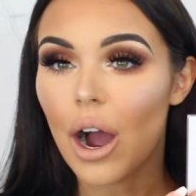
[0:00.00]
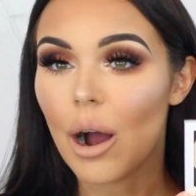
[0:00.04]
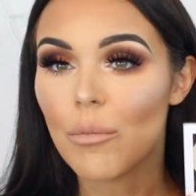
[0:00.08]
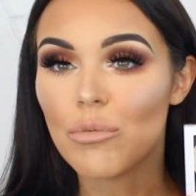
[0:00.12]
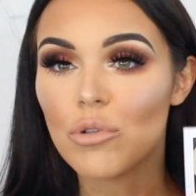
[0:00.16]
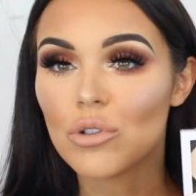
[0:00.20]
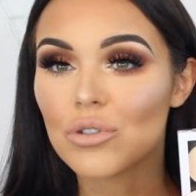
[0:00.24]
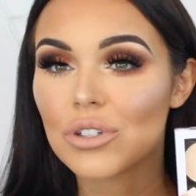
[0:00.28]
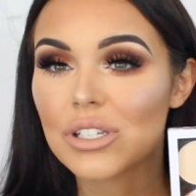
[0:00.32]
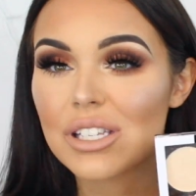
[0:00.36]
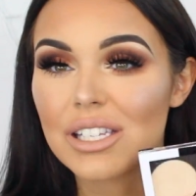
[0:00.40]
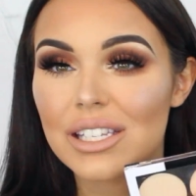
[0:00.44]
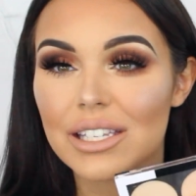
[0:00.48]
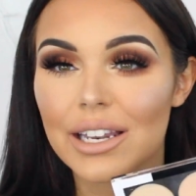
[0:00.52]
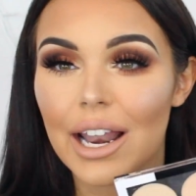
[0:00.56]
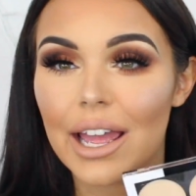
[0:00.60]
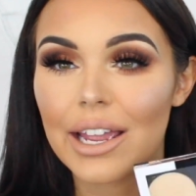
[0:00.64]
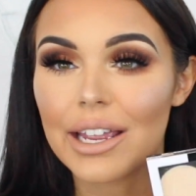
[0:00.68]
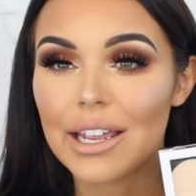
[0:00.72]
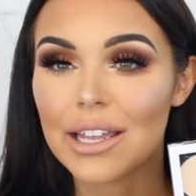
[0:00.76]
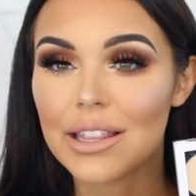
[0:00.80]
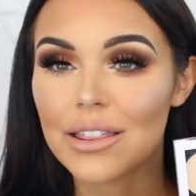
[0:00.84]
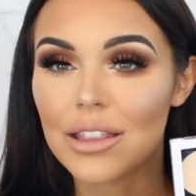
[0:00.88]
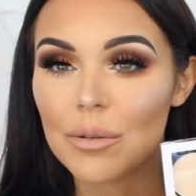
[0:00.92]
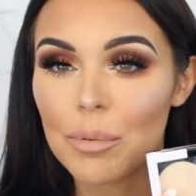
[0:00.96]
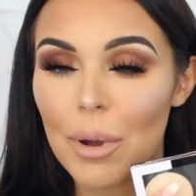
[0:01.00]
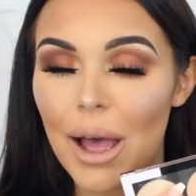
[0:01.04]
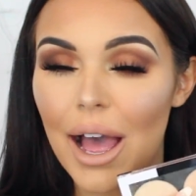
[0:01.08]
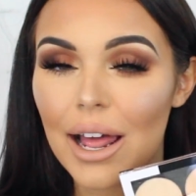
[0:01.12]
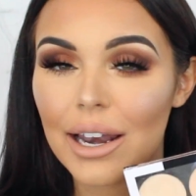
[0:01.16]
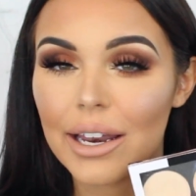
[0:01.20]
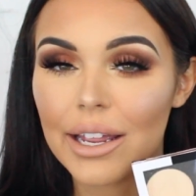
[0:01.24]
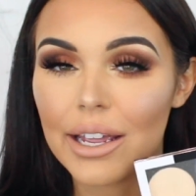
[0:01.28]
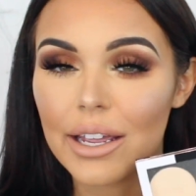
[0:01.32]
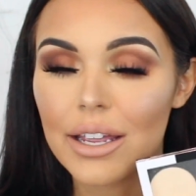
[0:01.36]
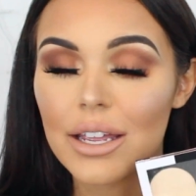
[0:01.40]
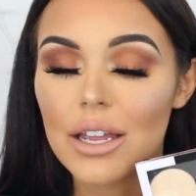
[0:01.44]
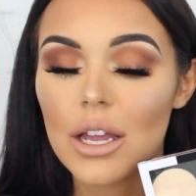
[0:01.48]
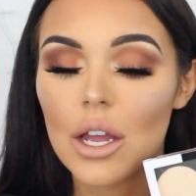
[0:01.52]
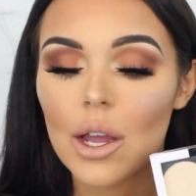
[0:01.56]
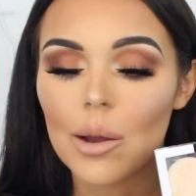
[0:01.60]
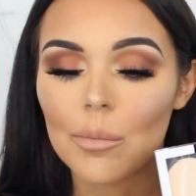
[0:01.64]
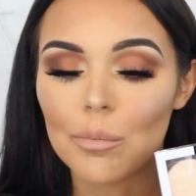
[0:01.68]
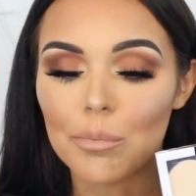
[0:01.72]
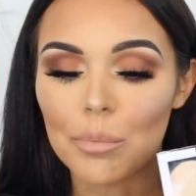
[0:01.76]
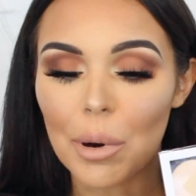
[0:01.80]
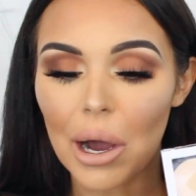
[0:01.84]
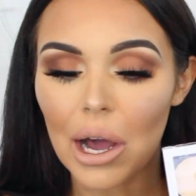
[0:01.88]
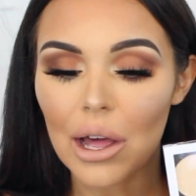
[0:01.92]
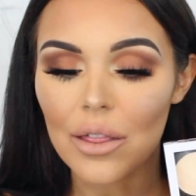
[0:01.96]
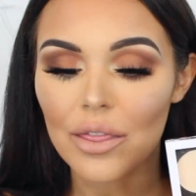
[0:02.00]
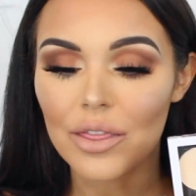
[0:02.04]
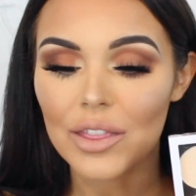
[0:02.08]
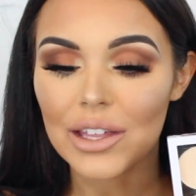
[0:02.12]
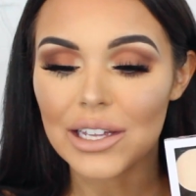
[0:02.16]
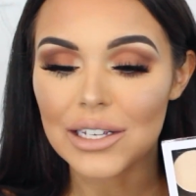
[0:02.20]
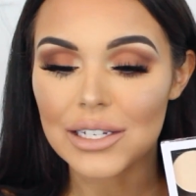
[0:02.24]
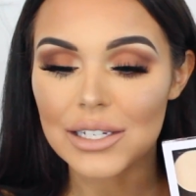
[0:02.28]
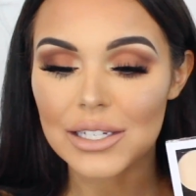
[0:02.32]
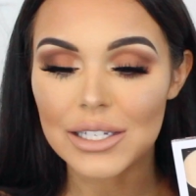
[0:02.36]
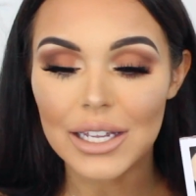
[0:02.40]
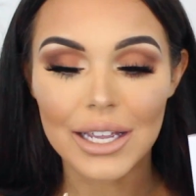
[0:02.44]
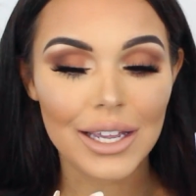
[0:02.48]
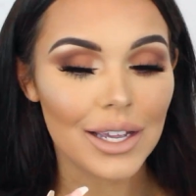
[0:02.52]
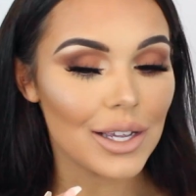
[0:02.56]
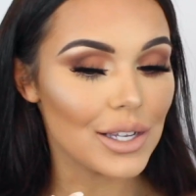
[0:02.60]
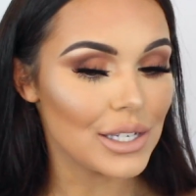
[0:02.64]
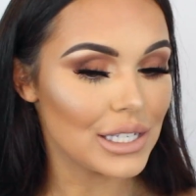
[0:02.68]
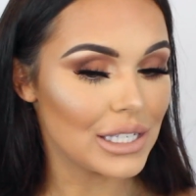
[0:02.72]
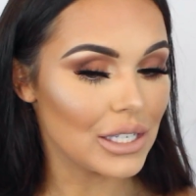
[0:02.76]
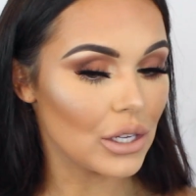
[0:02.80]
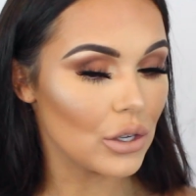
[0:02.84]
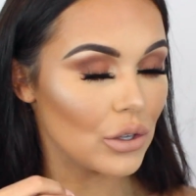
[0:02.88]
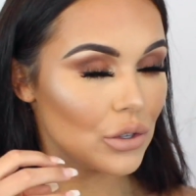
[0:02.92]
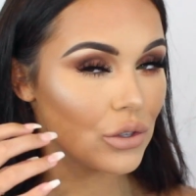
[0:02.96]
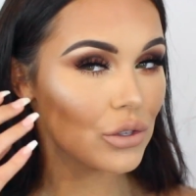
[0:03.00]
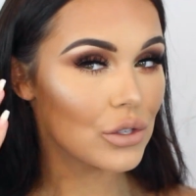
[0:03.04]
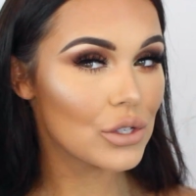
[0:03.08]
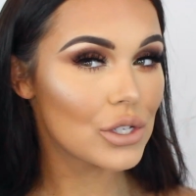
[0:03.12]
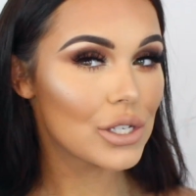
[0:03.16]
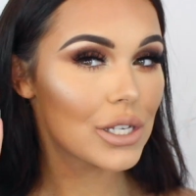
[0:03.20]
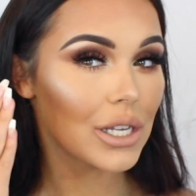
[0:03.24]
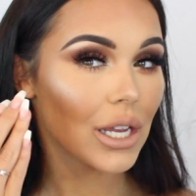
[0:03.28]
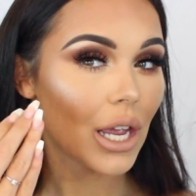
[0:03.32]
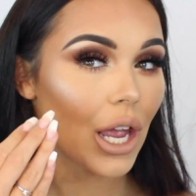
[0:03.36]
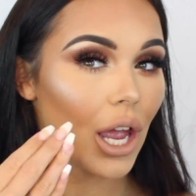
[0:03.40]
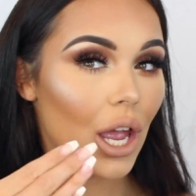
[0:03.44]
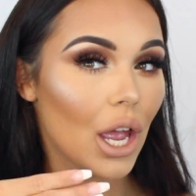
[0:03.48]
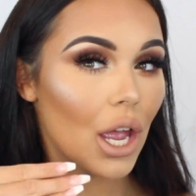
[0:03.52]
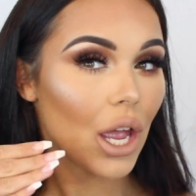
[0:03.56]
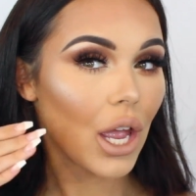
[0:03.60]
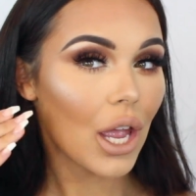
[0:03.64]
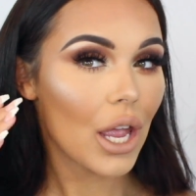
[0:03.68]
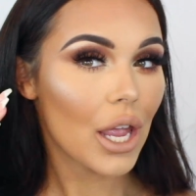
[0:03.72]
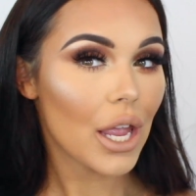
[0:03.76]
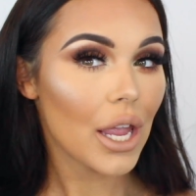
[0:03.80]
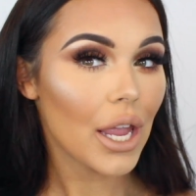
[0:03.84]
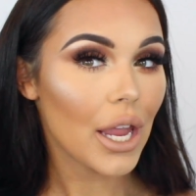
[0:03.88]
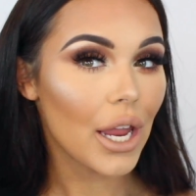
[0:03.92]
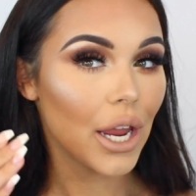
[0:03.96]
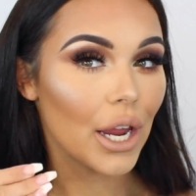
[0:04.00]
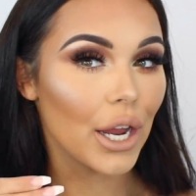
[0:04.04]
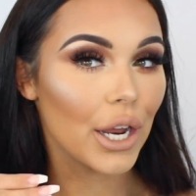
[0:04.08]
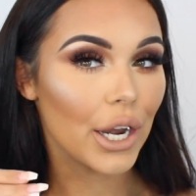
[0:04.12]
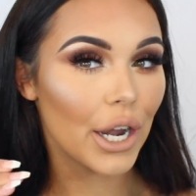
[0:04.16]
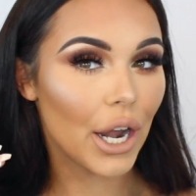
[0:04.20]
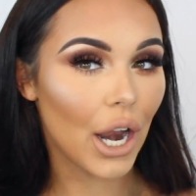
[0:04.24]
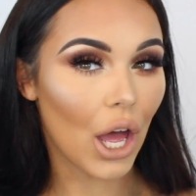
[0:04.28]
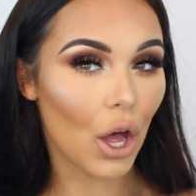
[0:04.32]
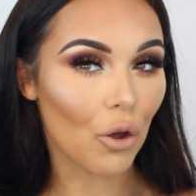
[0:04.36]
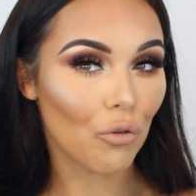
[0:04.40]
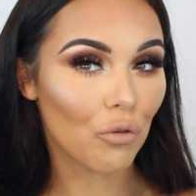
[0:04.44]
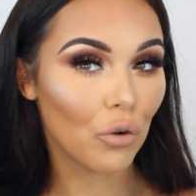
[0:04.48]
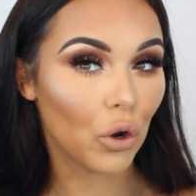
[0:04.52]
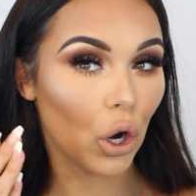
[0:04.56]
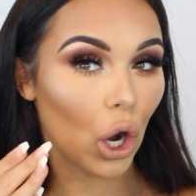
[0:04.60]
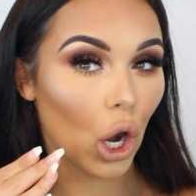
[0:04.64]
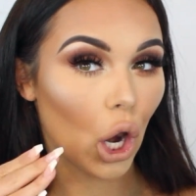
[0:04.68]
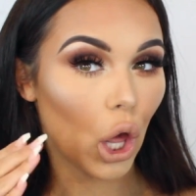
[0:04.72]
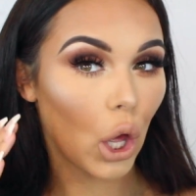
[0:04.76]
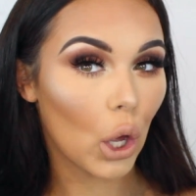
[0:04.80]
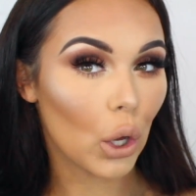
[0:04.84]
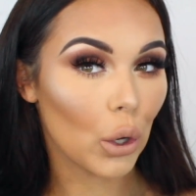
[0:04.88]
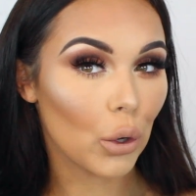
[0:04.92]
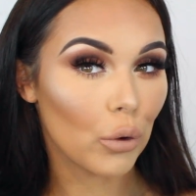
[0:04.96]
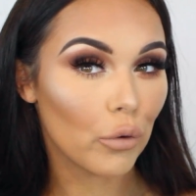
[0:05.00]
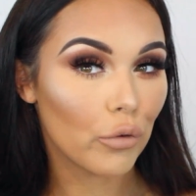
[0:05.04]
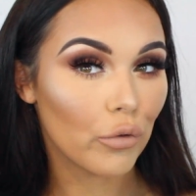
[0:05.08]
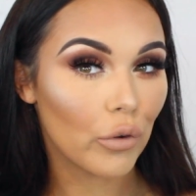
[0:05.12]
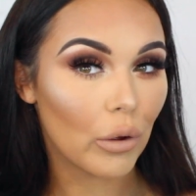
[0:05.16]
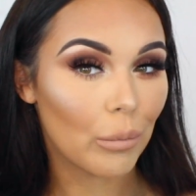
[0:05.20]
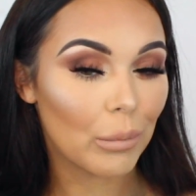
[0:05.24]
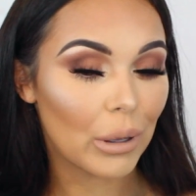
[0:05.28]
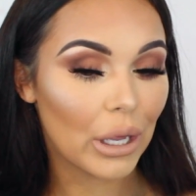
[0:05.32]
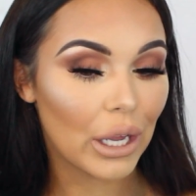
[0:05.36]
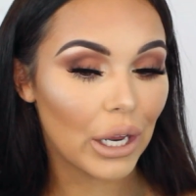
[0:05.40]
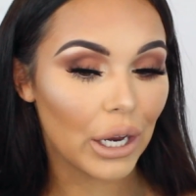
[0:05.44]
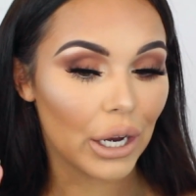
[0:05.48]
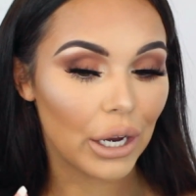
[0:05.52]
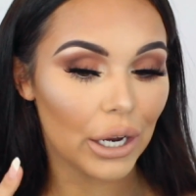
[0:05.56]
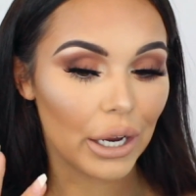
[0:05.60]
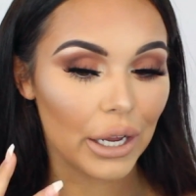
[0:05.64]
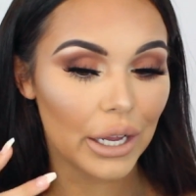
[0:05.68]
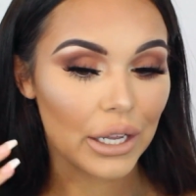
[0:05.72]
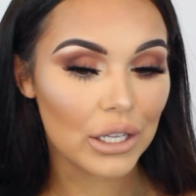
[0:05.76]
I'm not slating the palette, but this isn't enough glow for me.